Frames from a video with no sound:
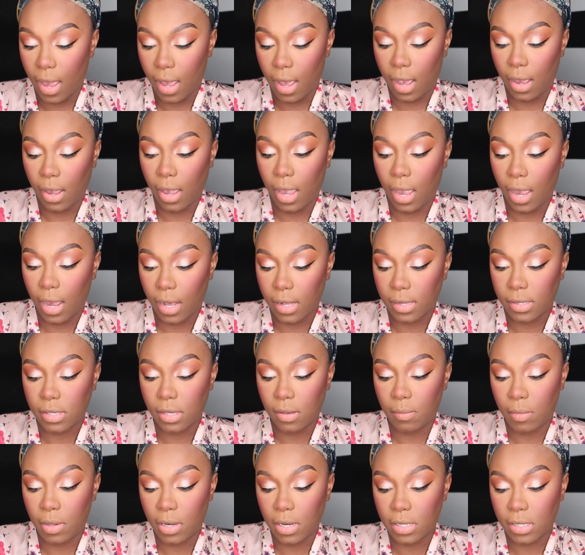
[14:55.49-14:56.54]
Okay, I got
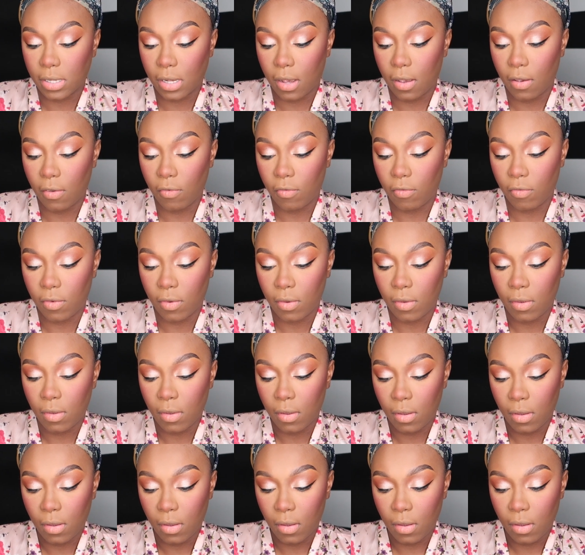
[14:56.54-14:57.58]
10 minutes left
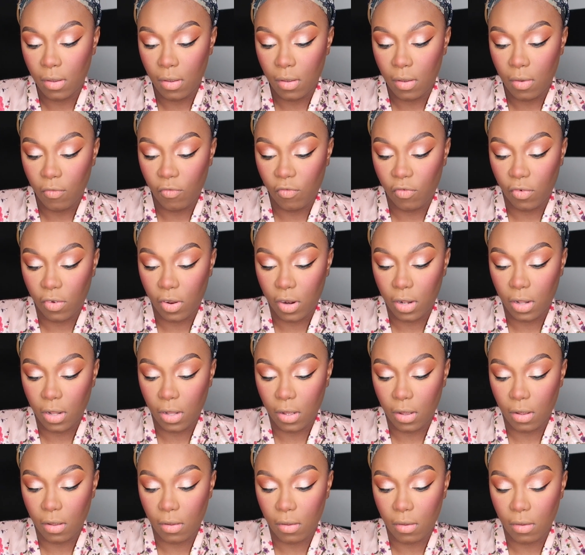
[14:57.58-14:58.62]
for
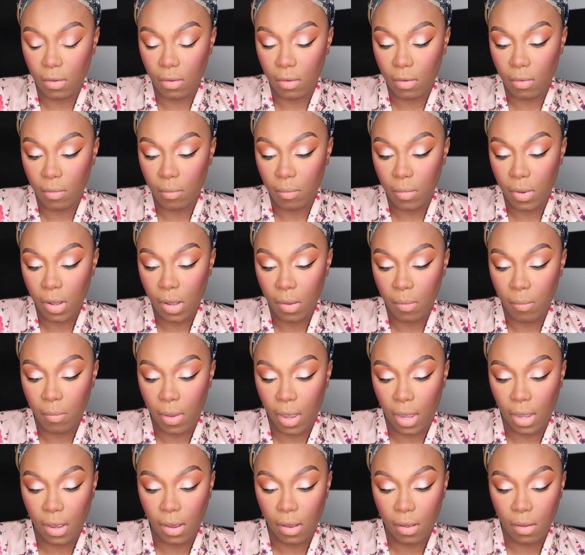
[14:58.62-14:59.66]
the um
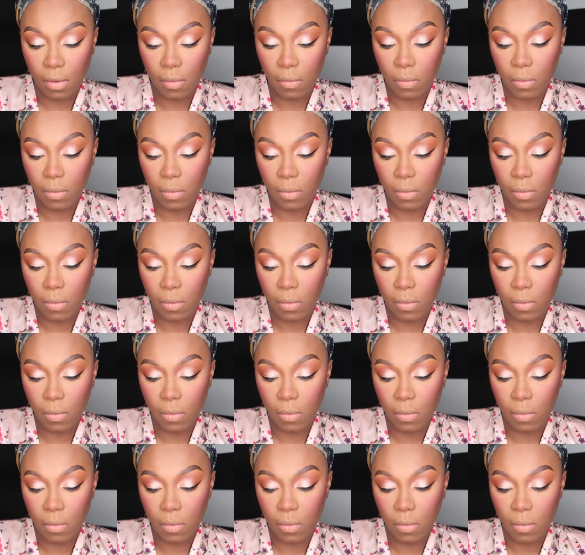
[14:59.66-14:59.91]
makeup.